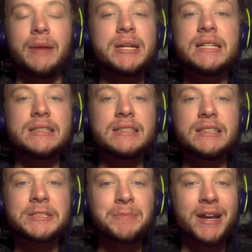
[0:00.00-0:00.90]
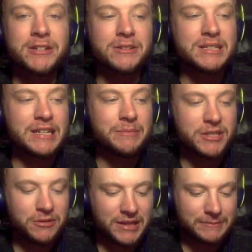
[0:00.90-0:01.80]
I mean, this special
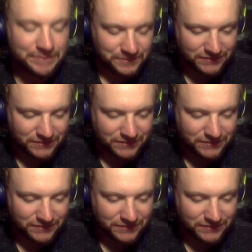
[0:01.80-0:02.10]
teams unit